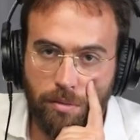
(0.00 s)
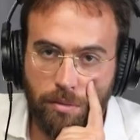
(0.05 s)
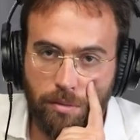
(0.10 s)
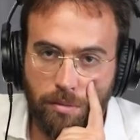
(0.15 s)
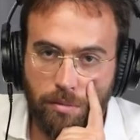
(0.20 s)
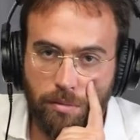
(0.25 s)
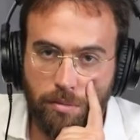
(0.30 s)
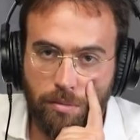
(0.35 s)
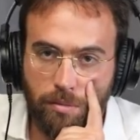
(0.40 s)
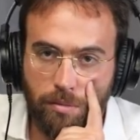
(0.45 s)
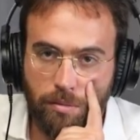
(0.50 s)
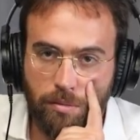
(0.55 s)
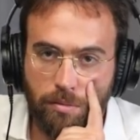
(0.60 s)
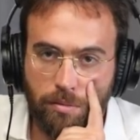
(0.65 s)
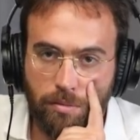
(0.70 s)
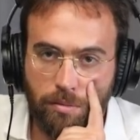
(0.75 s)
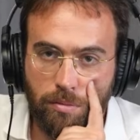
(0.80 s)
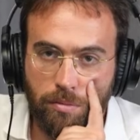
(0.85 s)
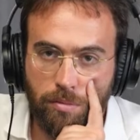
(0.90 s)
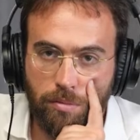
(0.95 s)

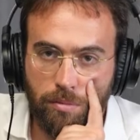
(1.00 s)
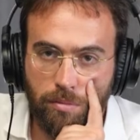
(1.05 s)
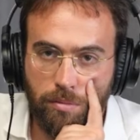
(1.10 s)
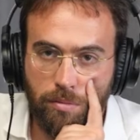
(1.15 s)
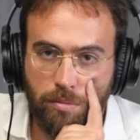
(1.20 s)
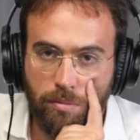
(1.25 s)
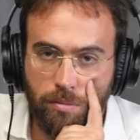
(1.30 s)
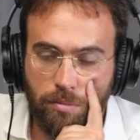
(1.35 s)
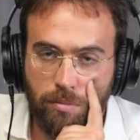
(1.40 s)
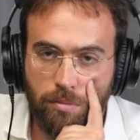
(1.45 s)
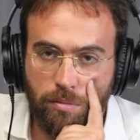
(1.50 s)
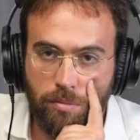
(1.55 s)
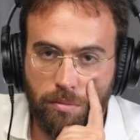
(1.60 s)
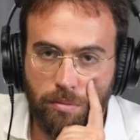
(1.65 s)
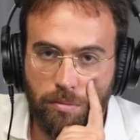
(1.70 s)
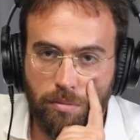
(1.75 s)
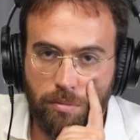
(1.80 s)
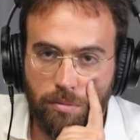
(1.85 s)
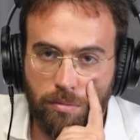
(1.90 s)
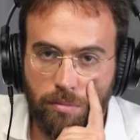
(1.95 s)

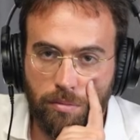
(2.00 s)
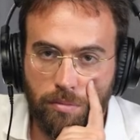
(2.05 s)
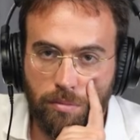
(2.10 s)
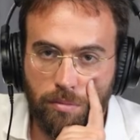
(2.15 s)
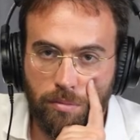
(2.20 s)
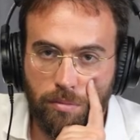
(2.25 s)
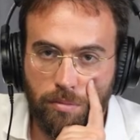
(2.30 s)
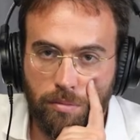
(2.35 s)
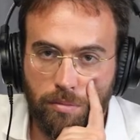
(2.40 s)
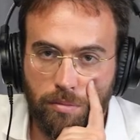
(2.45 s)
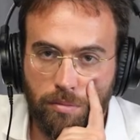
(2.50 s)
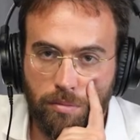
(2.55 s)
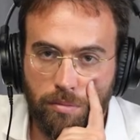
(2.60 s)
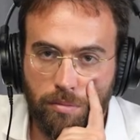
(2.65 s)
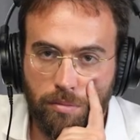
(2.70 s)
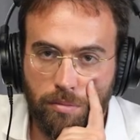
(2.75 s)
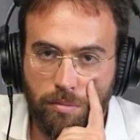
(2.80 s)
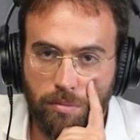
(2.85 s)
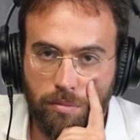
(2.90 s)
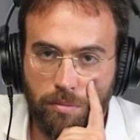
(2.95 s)

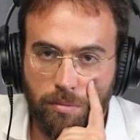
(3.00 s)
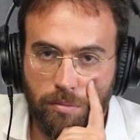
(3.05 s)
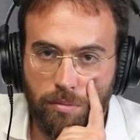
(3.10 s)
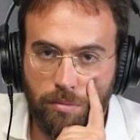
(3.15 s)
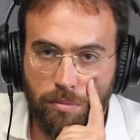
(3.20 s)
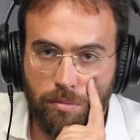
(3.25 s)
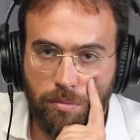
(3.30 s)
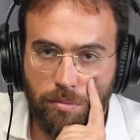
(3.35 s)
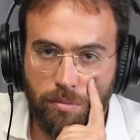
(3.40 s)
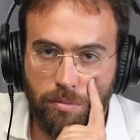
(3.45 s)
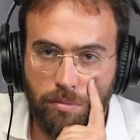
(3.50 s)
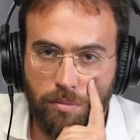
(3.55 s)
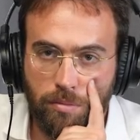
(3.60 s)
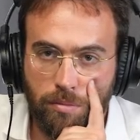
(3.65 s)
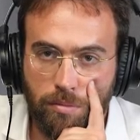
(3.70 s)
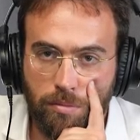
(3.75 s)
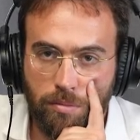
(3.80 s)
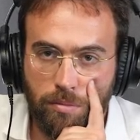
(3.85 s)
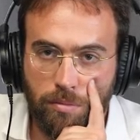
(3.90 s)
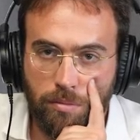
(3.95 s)

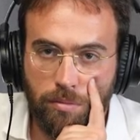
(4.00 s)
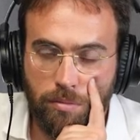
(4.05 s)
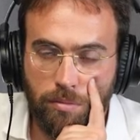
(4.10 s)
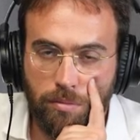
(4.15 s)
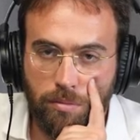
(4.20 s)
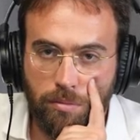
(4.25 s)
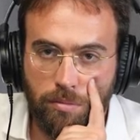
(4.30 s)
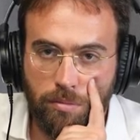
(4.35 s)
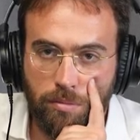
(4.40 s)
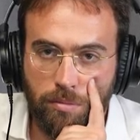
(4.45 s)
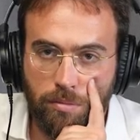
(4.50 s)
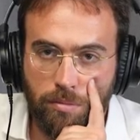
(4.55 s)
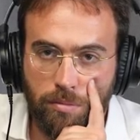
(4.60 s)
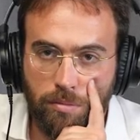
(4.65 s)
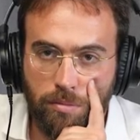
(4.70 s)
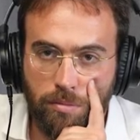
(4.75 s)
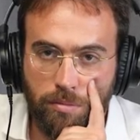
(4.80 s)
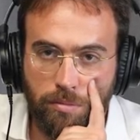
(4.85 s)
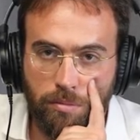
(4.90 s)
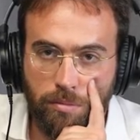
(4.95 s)

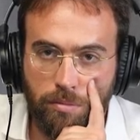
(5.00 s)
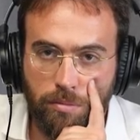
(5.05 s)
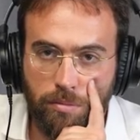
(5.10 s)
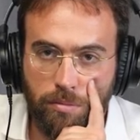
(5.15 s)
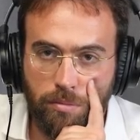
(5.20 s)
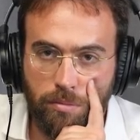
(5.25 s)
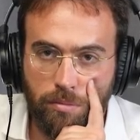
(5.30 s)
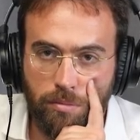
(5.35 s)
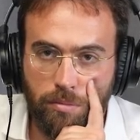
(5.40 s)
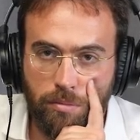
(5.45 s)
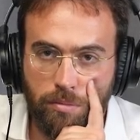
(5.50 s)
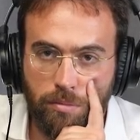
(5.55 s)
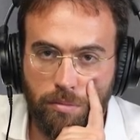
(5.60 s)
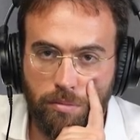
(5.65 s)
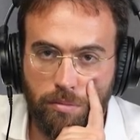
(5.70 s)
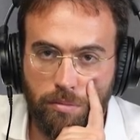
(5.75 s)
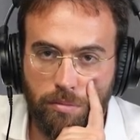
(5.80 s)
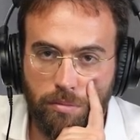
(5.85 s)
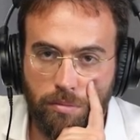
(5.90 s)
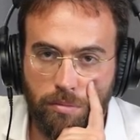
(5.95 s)

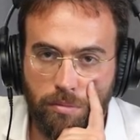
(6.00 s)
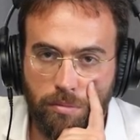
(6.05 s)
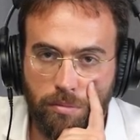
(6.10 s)
[no speech]